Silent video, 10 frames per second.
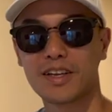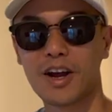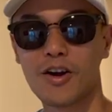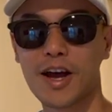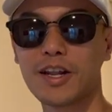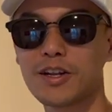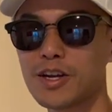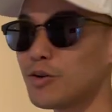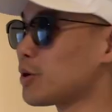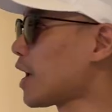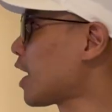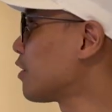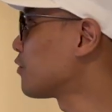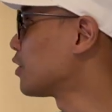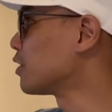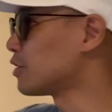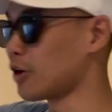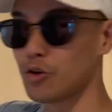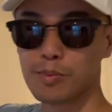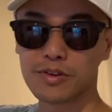All right, and here we have
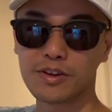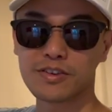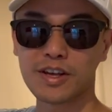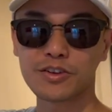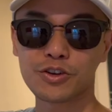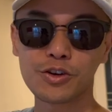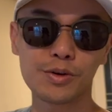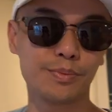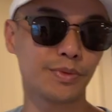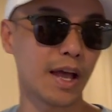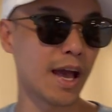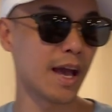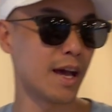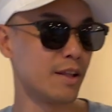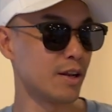another business center and